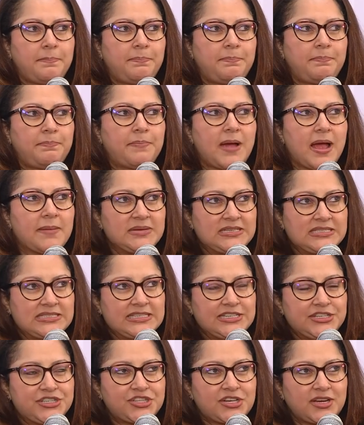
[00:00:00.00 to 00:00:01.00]
I'm a
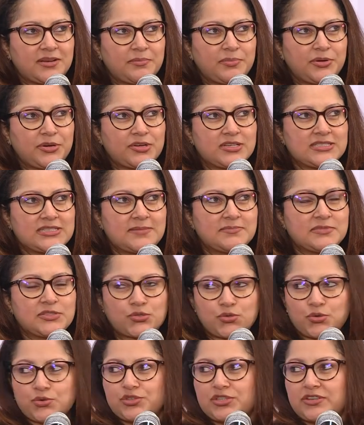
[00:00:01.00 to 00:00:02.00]
teacher, and because I'm
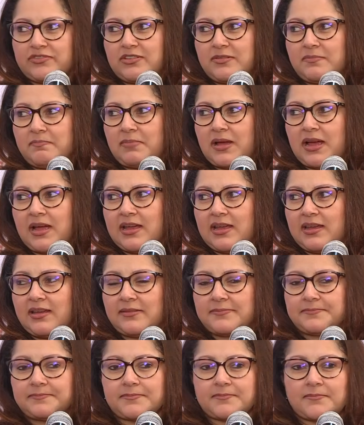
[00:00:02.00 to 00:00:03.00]
so driven by
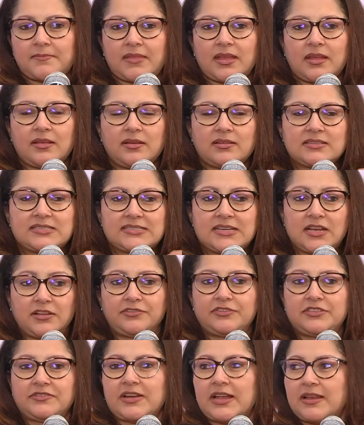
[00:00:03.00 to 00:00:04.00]

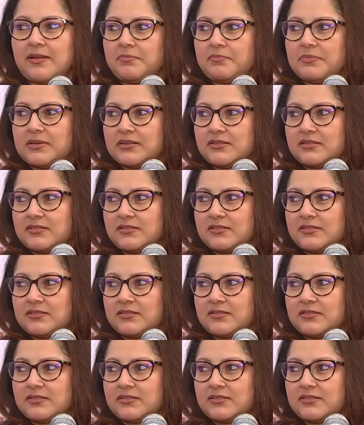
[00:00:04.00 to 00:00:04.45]
self-development,